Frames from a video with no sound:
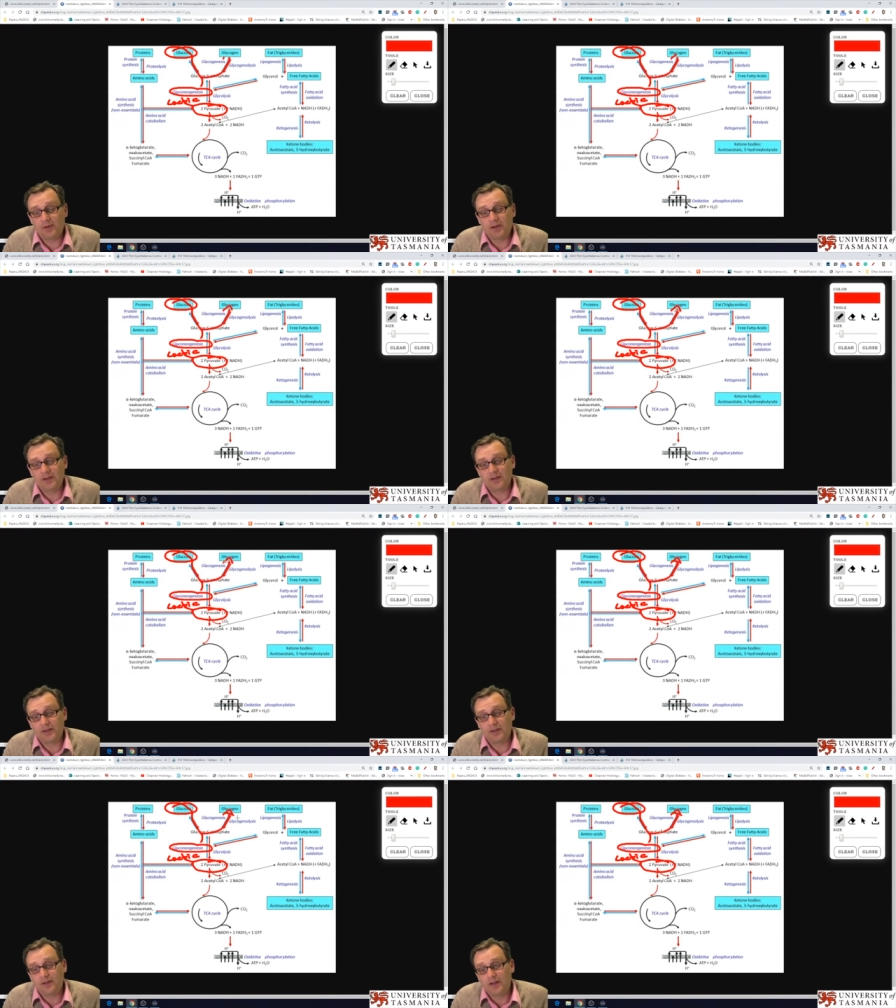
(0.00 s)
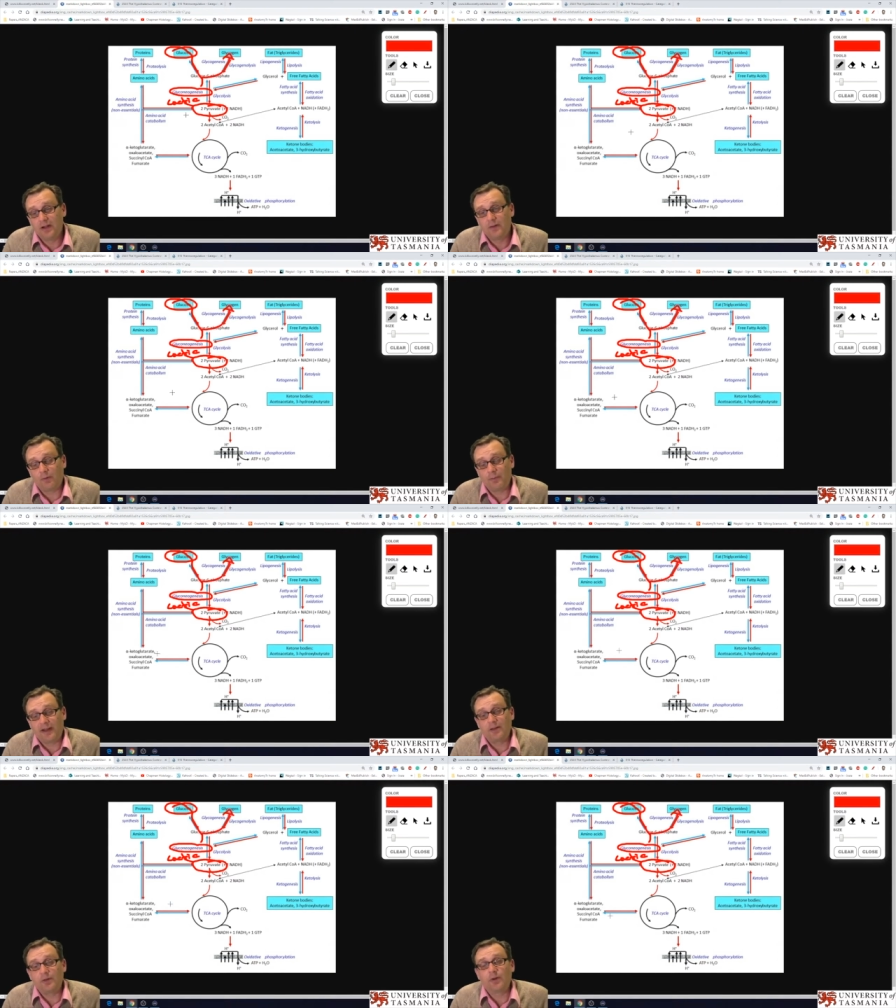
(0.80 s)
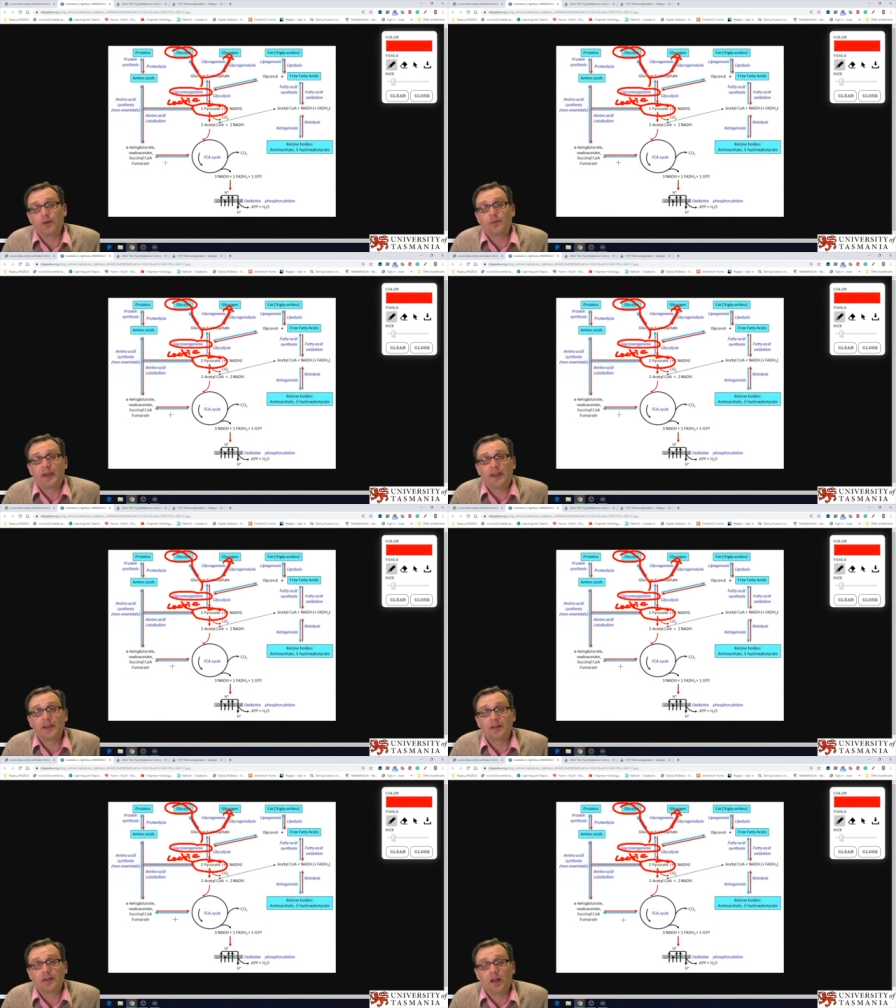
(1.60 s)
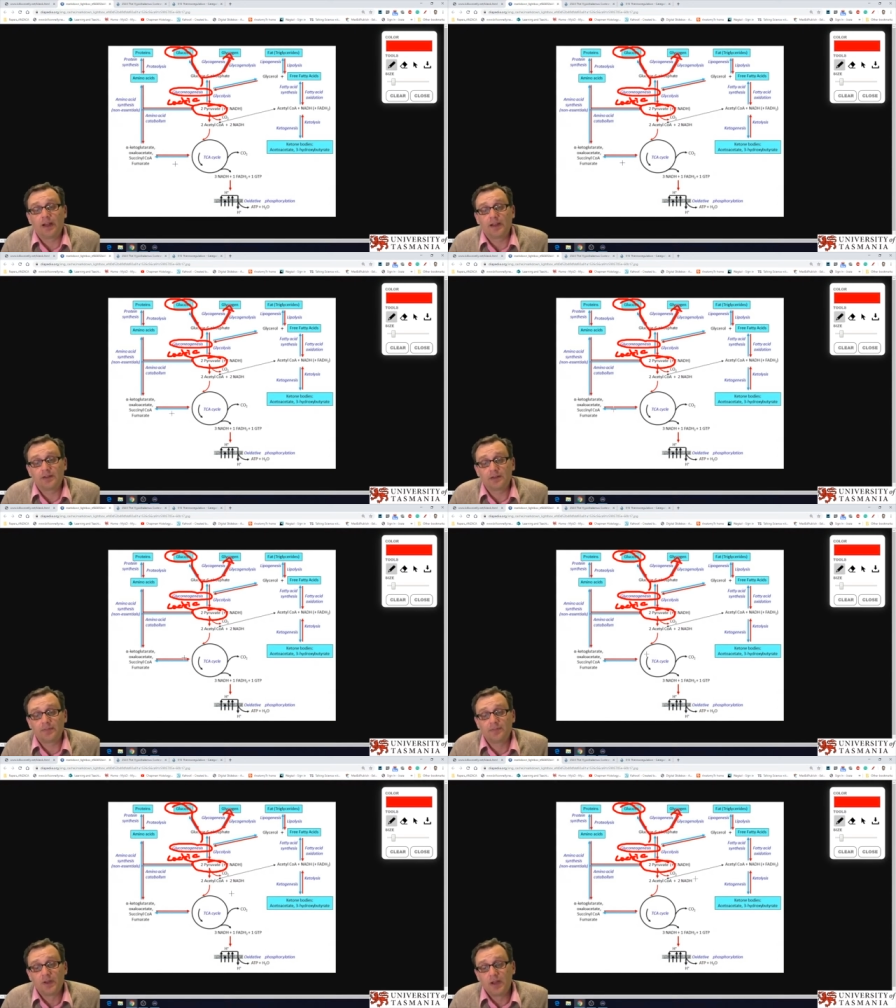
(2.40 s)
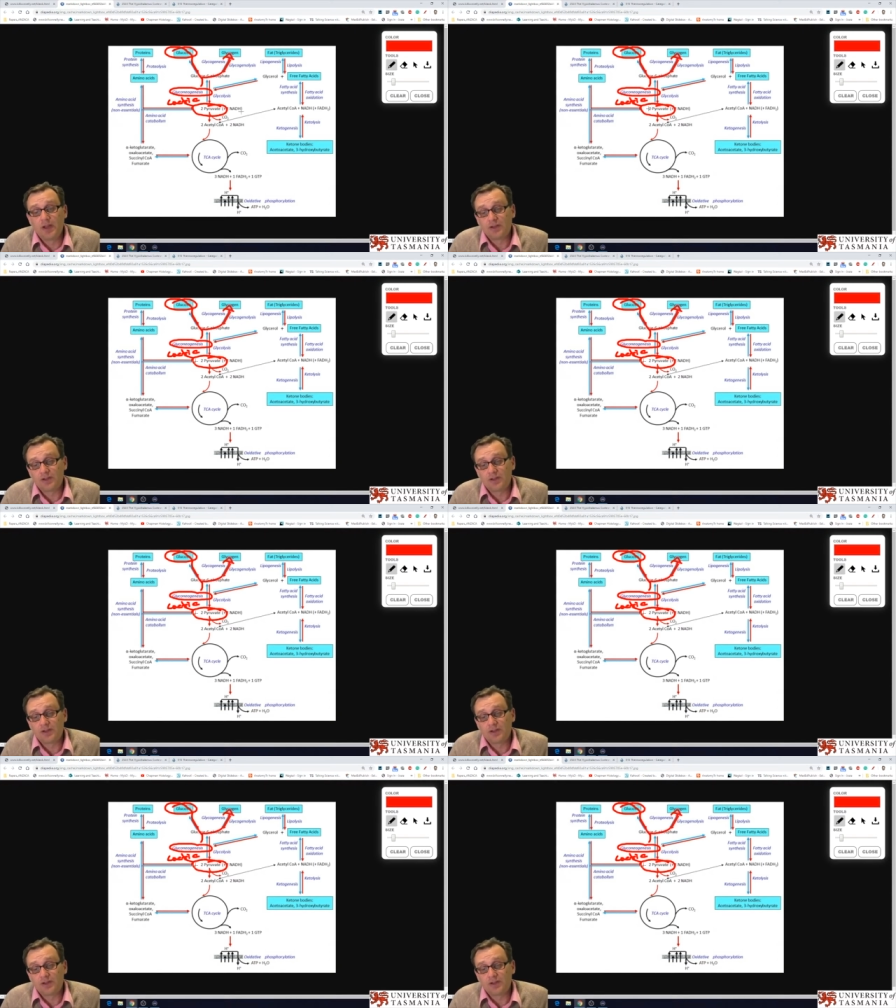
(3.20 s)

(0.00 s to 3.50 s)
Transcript: And then potentially from that glucose back into glycogen.